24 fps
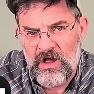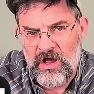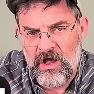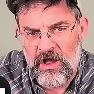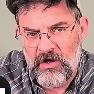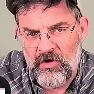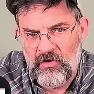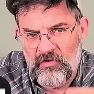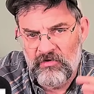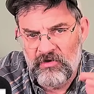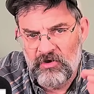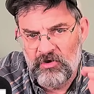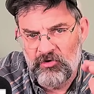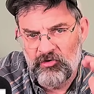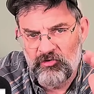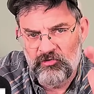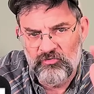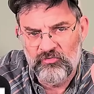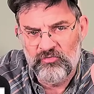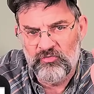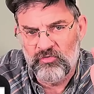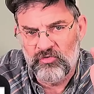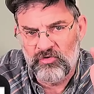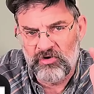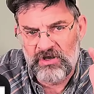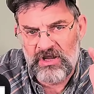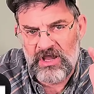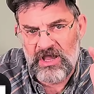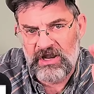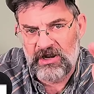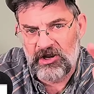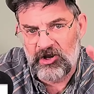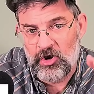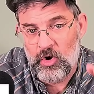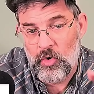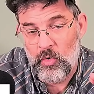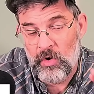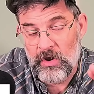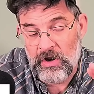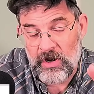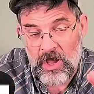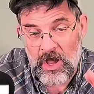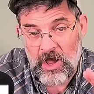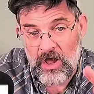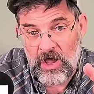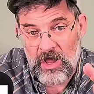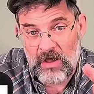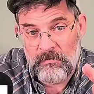all those were kind of going
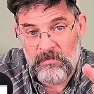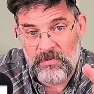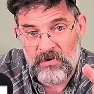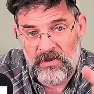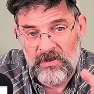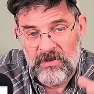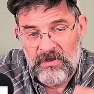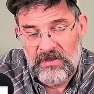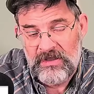up,